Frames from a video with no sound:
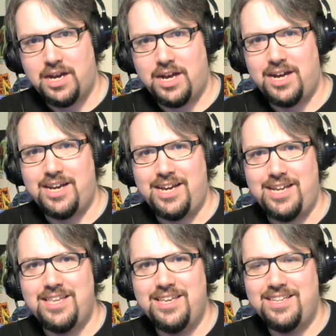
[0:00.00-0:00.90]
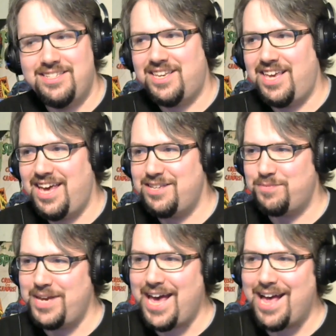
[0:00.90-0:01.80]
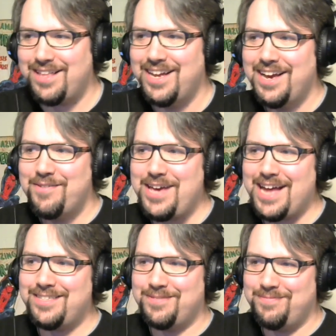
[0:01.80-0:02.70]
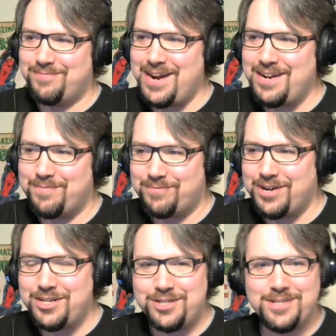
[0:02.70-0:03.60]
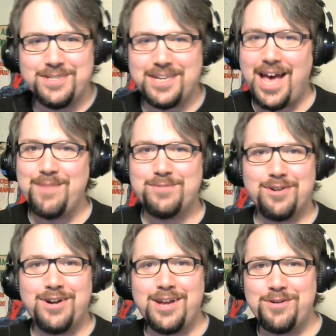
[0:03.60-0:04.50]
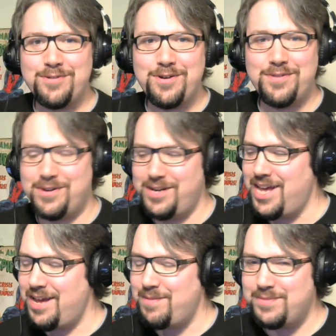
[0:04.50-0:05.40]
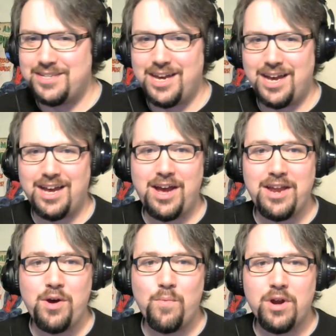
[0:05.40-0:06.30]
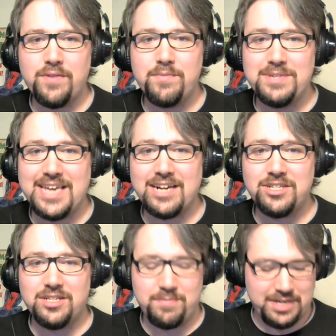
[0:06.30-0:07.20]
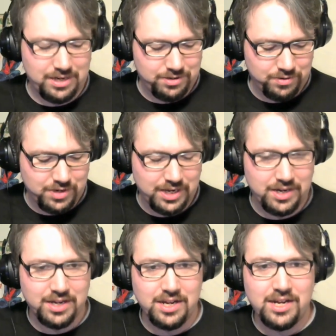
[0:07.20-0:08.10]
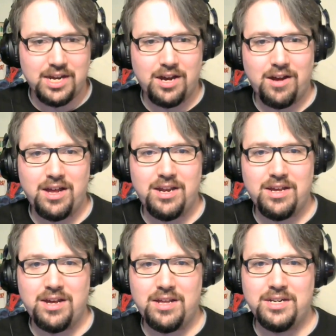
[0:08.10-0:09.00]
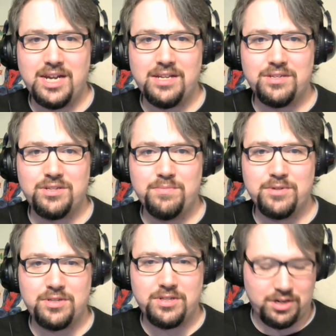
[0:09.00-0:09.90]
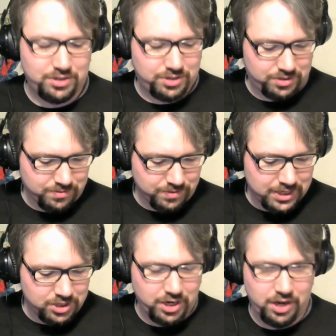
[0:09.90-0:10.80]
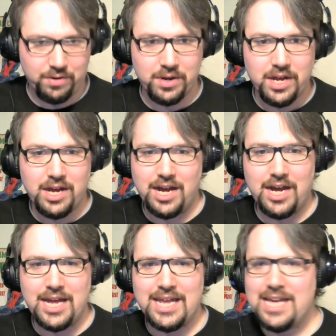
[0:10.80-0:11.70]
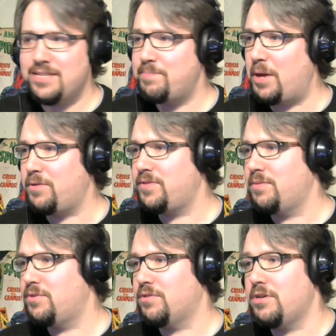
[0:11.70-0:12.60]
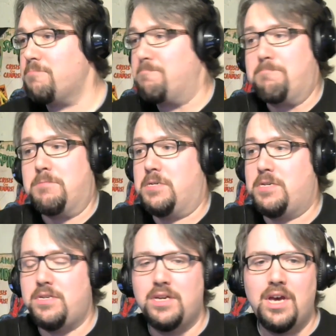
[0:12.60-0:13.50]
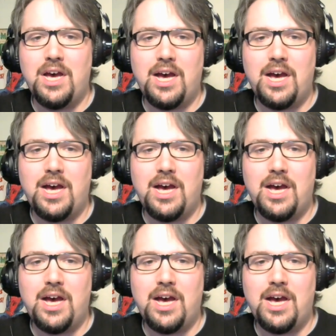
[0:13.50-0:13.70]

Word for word: Uh, in this case, we had we had some random Russians. I'm sorry, I don't know their names. Uh, I know one of them is actually going to be included on uh, the Night of the Superstars three show, uh, and he has a belt of some sort. Uh,